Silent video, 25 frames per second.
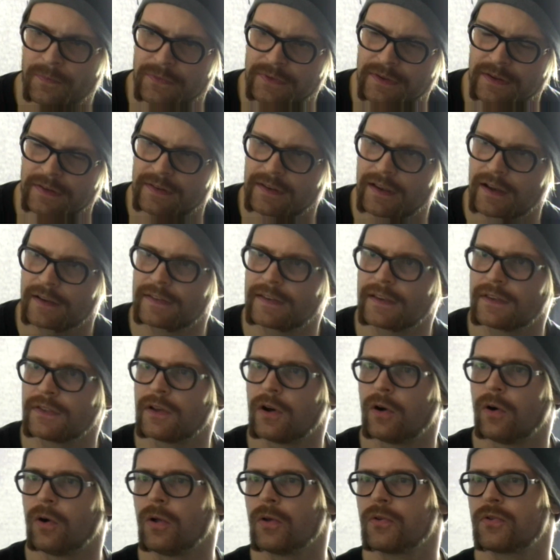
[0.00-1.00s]
discussing the
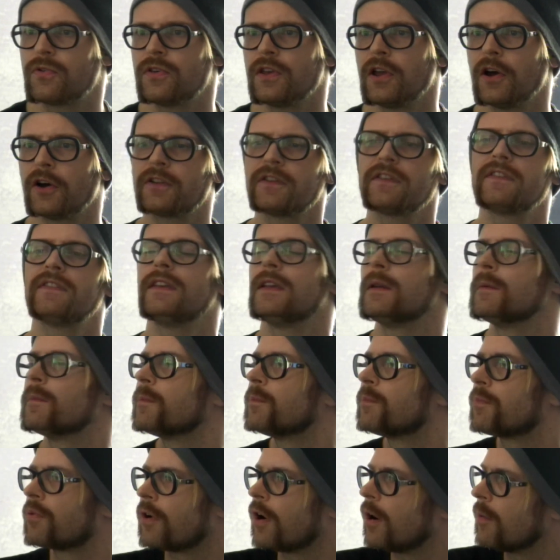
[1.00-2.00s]
whole theodicy
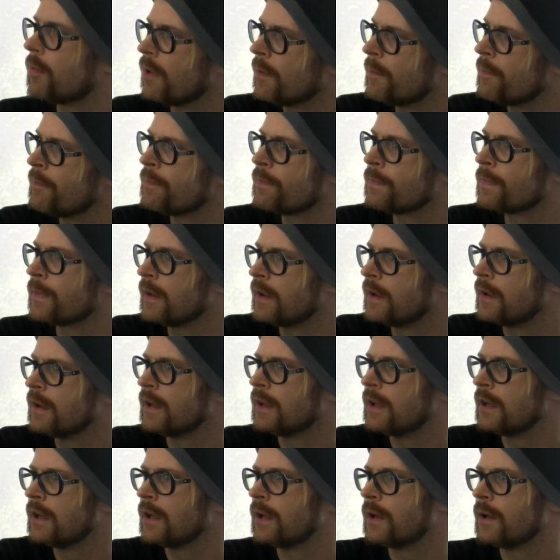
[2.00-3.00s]
problem,
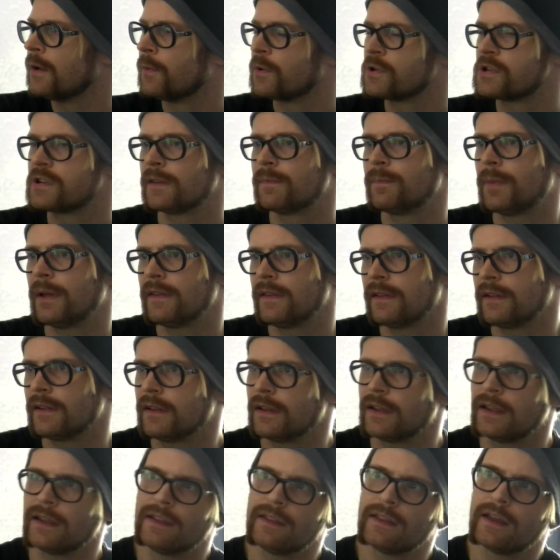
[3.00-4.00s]
which is
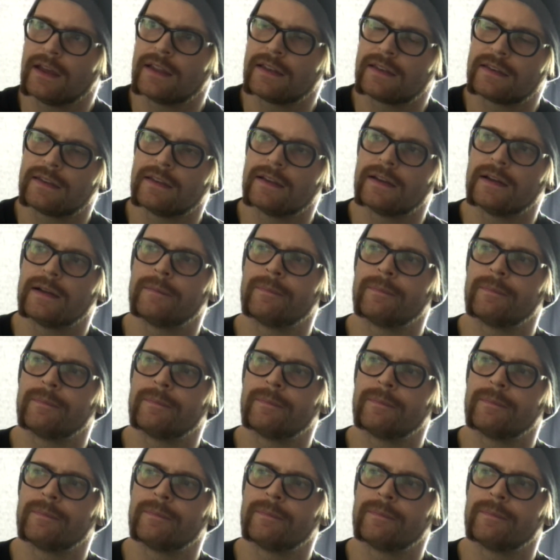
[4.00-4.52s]
basically that